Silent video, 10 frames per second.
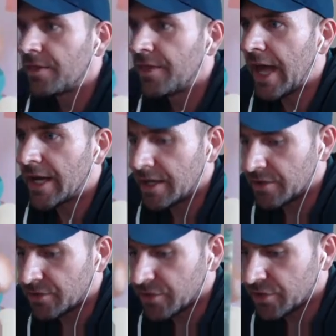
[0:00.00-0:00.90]
That
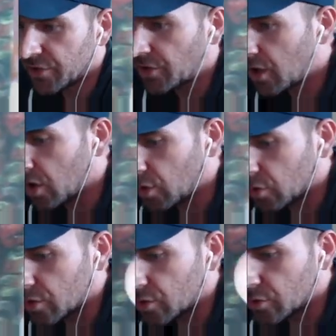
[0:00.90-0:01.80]
is
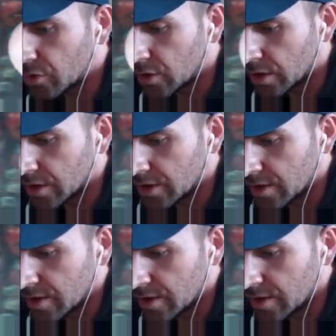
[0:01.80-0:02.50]
so cool.